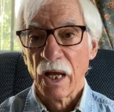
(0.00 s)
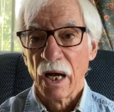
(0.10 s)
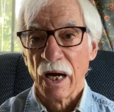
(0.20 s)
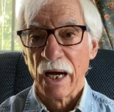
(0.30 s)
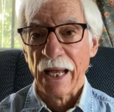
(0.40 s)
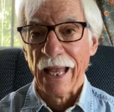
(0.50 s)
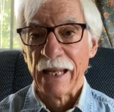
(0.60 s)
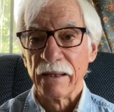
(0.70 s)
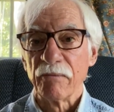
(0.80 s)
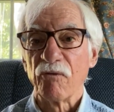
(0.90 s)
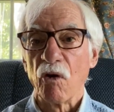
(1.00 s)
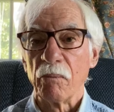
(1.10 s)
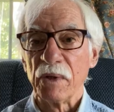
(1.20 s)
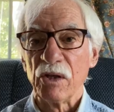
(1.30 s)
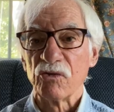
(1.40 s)
and
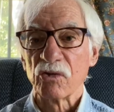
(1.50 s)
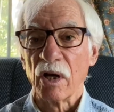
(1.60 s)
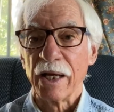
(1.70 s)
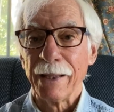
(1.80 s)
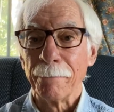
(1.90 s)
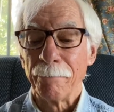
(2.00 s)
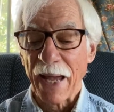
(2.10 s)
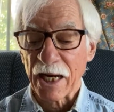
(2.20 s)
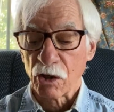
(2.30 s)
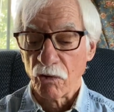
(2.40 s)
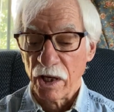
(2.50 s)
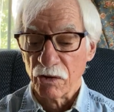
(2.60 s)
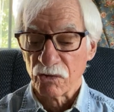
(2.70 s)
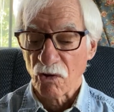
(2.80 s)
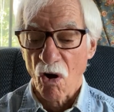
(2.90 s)
formed these impact
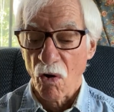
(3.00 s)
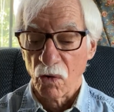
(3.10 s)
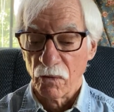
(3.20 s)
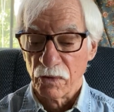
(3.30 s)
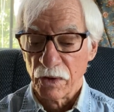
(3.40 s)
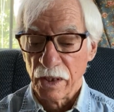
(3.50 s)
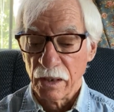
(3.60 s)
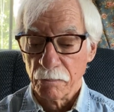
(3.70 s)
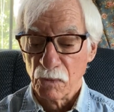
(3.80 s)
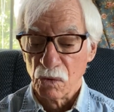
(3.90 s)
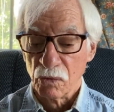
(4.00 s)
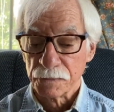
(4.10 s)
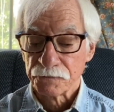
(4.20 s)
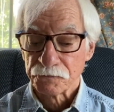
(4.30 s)
craters all over the moon.